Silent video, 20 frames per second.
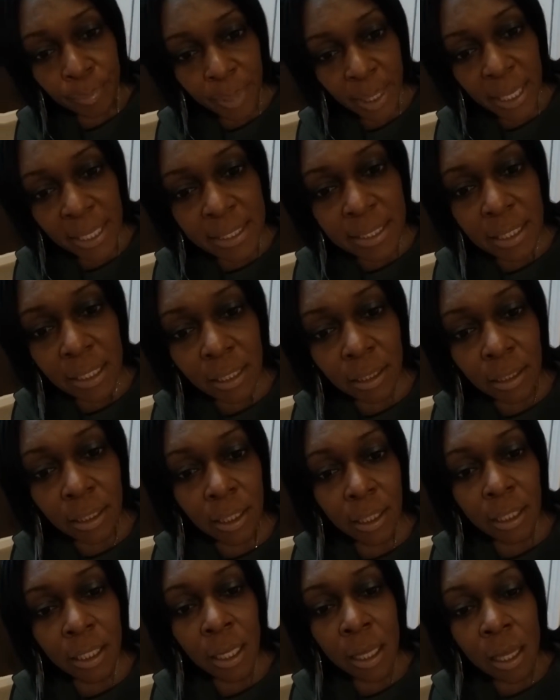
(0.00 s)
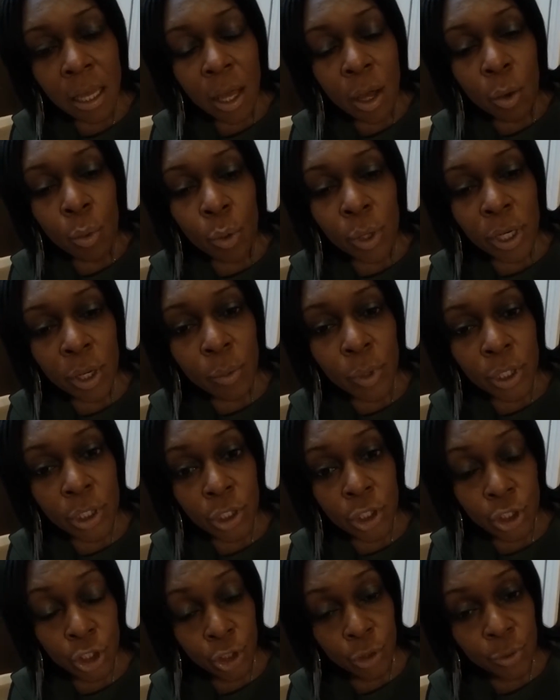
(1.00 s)
Basically, what I
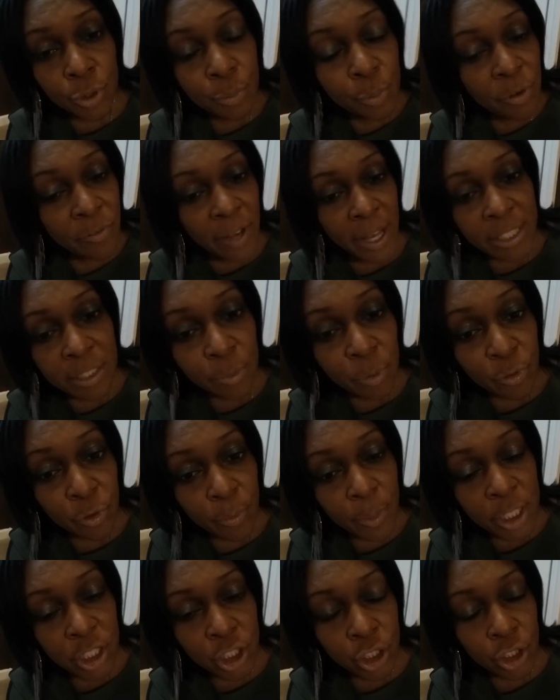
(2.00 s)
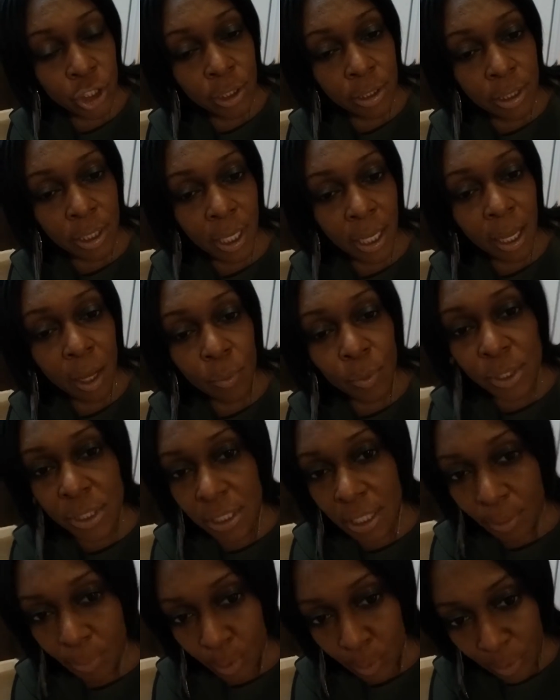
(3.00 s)
wanted to do was provide some information to you today. I
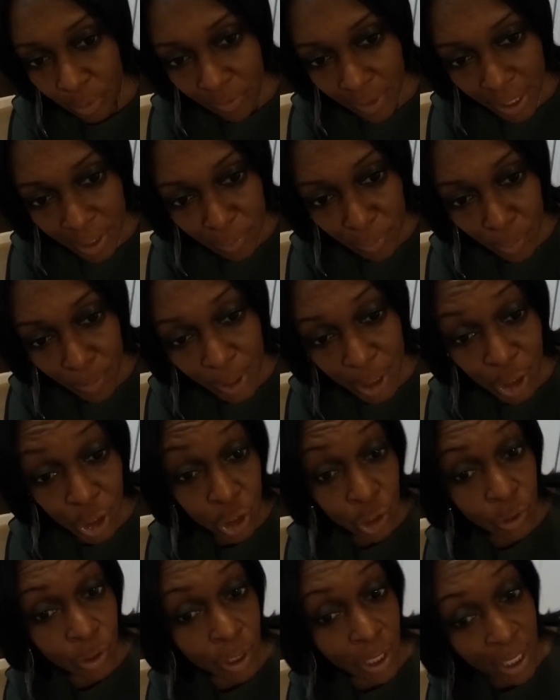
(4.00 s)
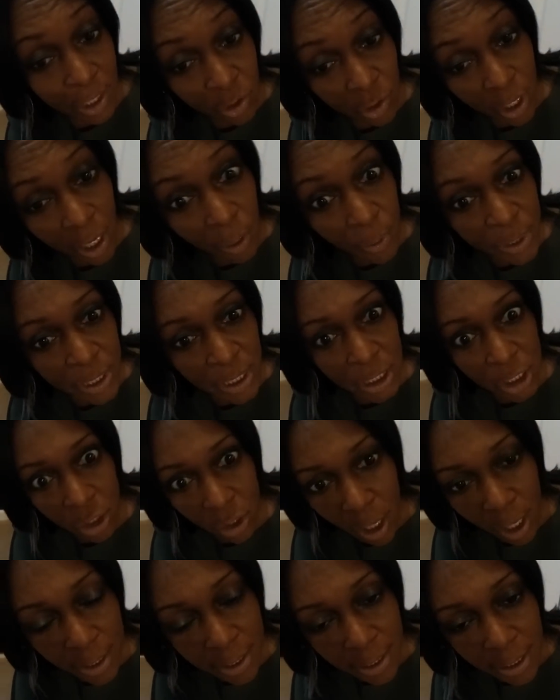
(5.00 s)
wasn't able to provide information to you yesterday. I was
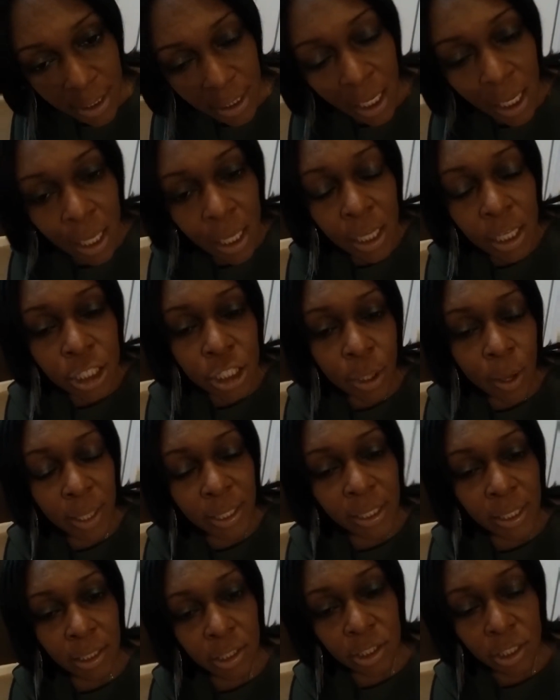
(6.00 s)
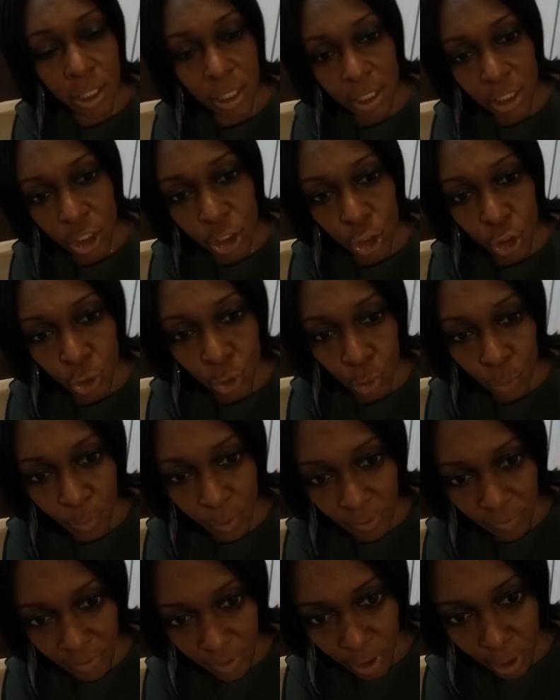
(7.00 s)
exhausted, so I didn't get a chance to
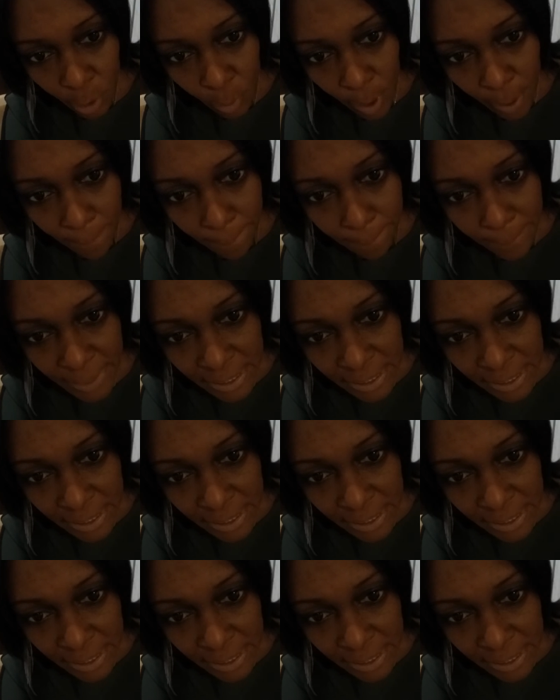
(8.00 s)
put a video up.